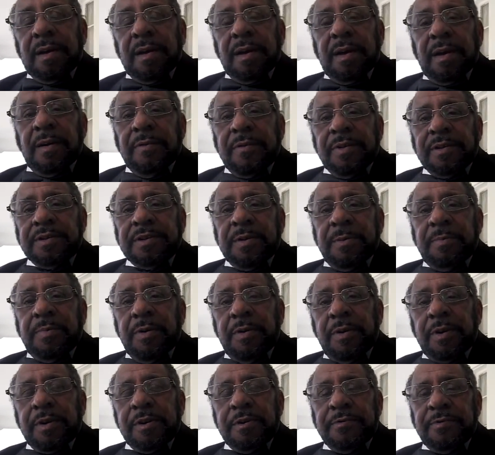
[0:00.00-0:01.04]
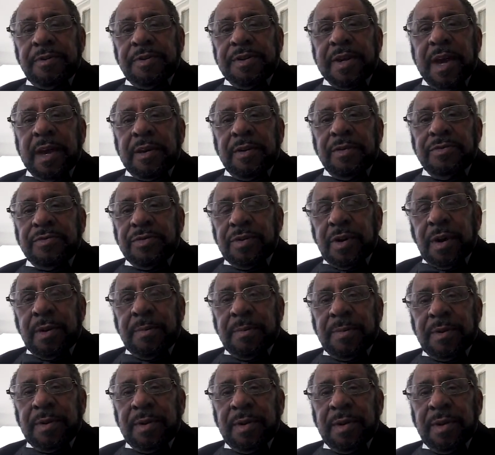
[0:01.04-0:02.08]
of the supporters for Donald Trump
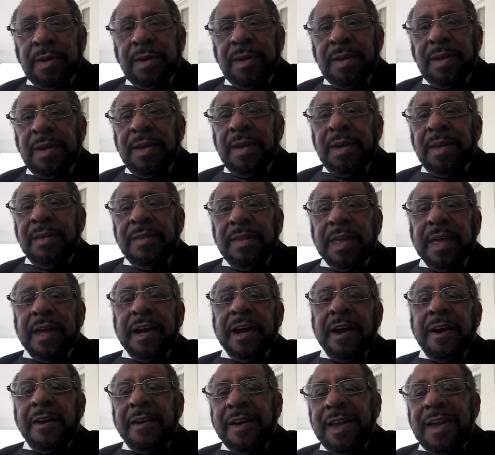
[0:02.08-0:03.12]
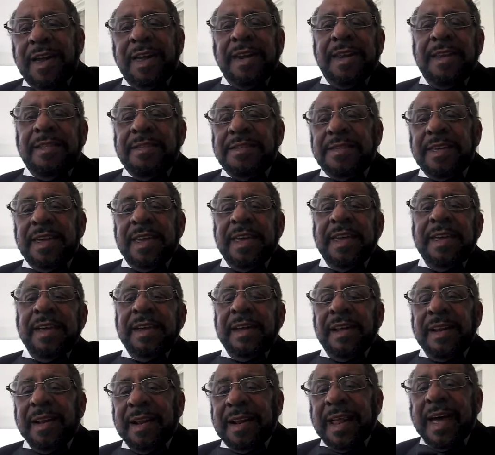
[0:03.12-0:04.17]
that are anything
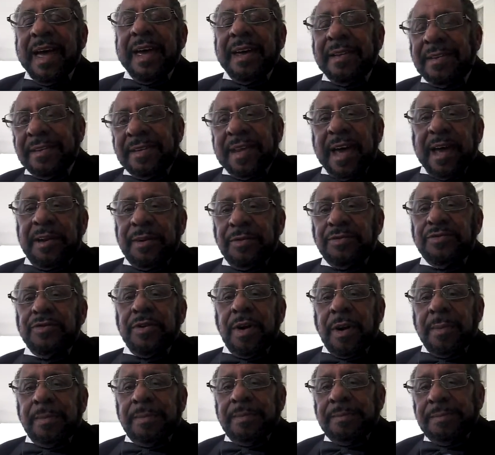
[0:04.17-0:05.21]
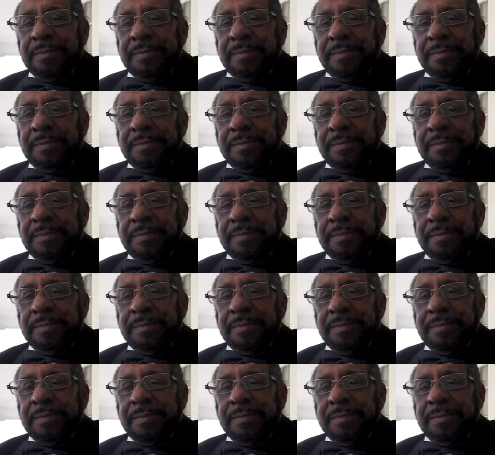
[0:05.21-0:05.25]
like Donald Trump.